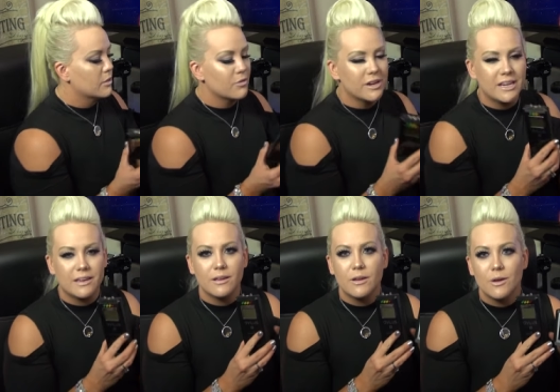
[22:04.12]

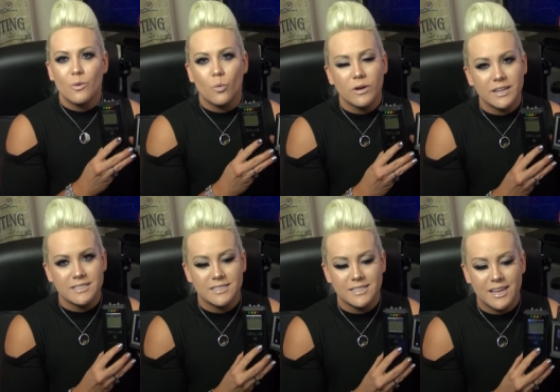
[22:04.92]
3, what
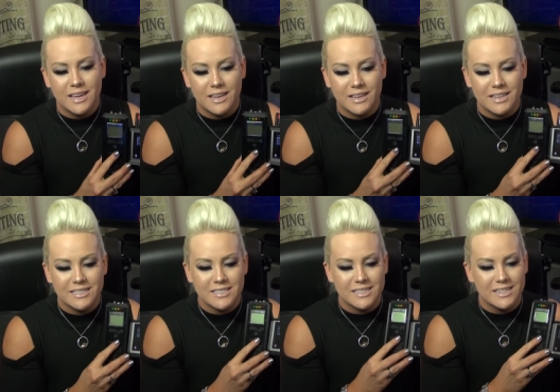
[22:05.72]
it's saying
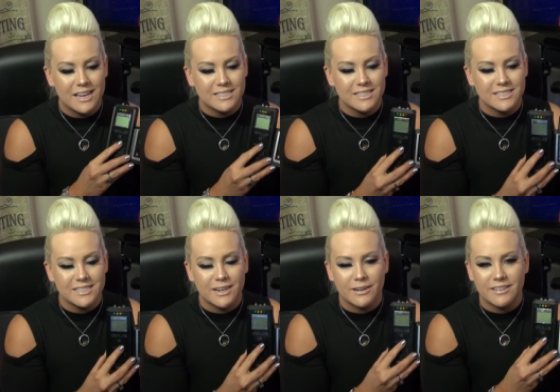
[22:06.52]
isn't
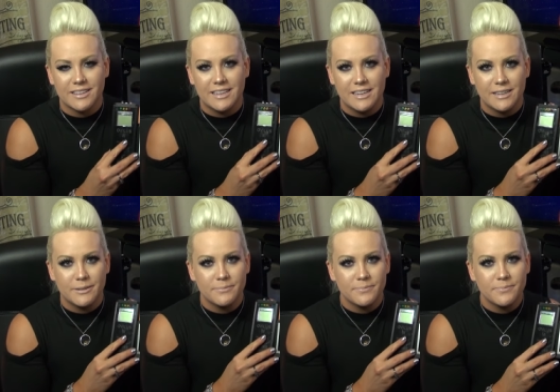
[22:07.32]
necessarily
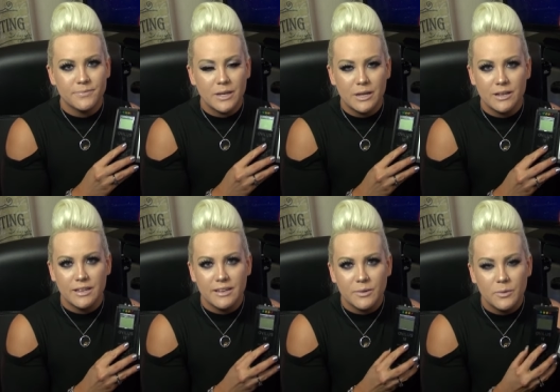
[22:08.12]

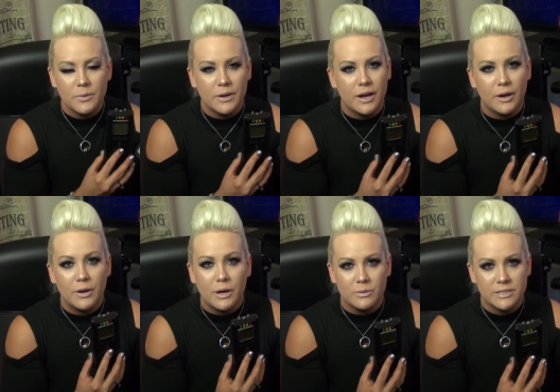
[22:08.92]
a
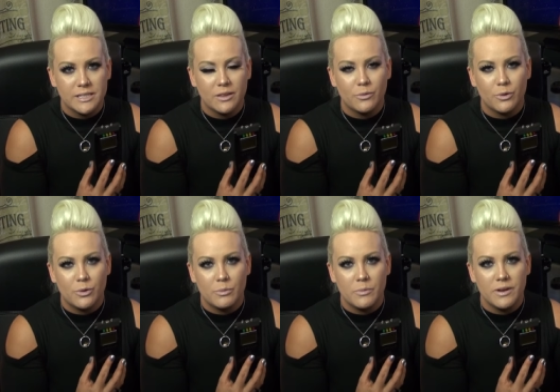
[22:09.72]
ghost in the
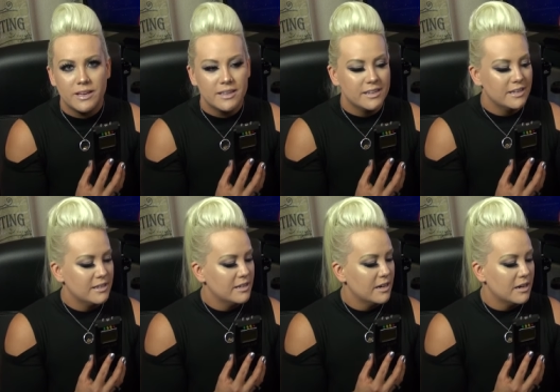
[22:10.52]
room.
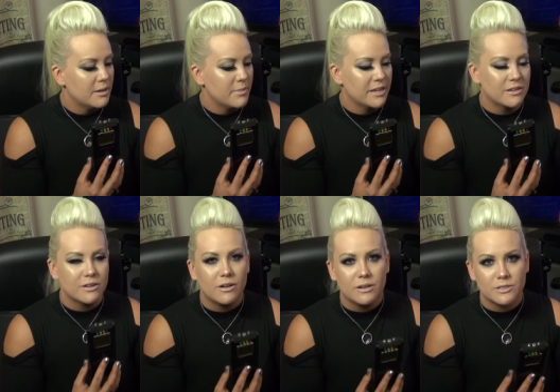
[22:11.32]
Um, it could
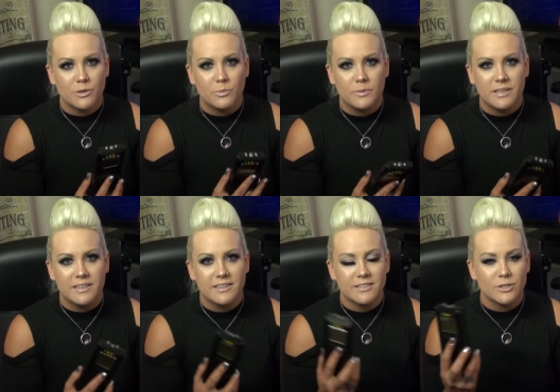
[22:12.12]
also
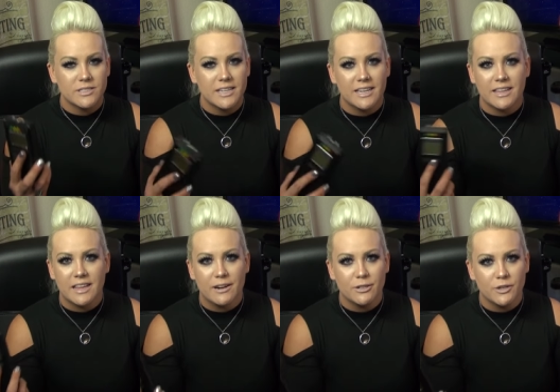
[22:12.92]
be just taking the
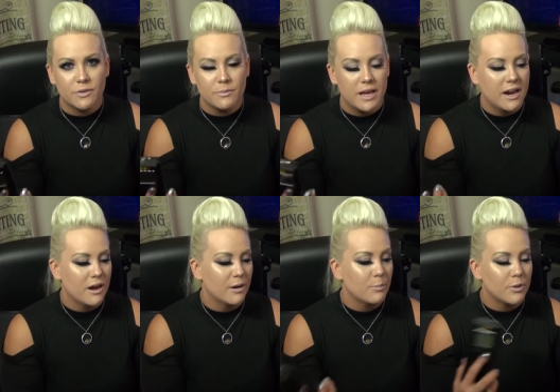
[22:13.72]
energy from the
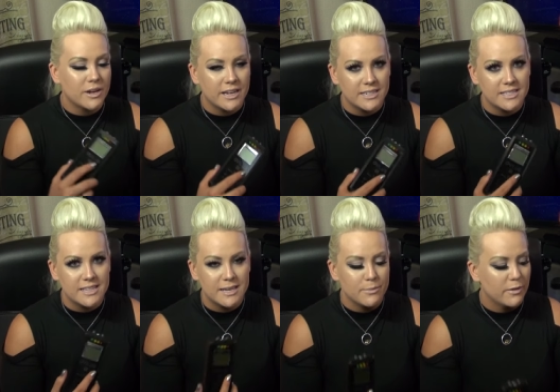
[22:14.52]
air, putting it into
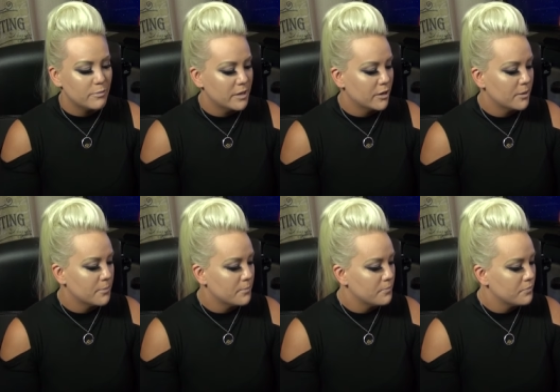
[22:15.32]
the EMF meter.
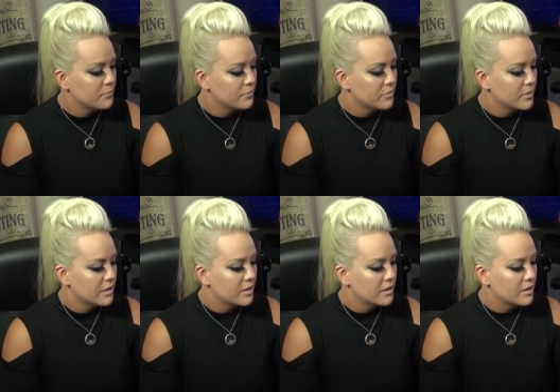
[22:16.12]

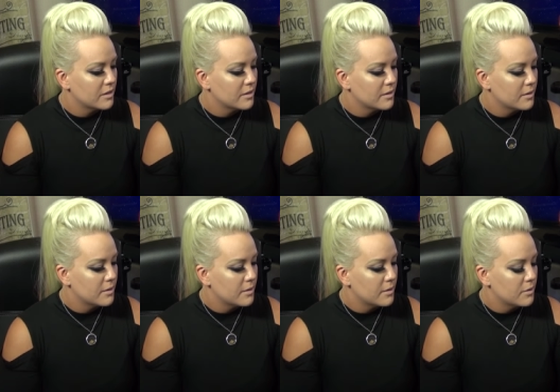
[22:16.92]
Task.
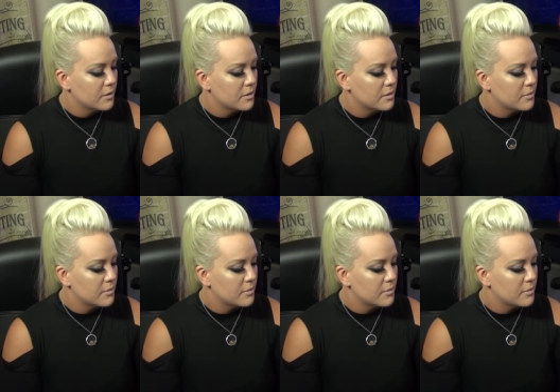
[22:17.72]
William.